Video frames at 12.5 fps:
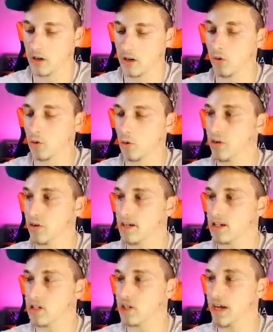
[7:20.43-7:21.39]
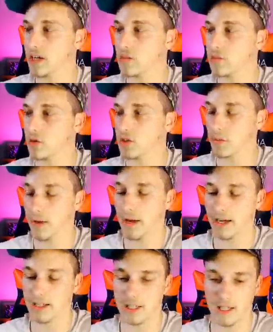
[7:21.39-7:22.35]
All these GX booster
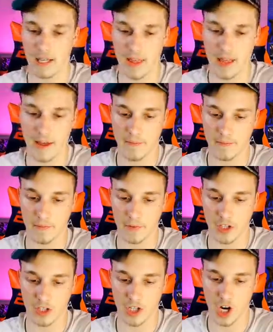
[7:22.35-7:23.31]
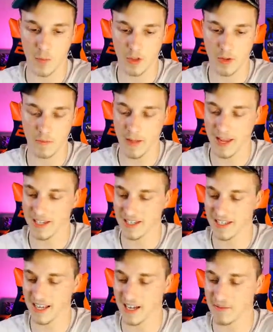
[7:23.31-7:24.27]
packs, look at that. Just open them, mate,
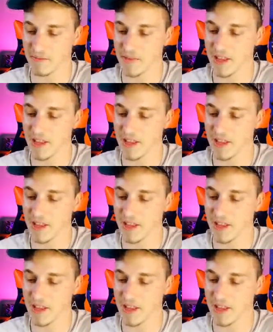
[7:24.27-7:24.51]
says Adam.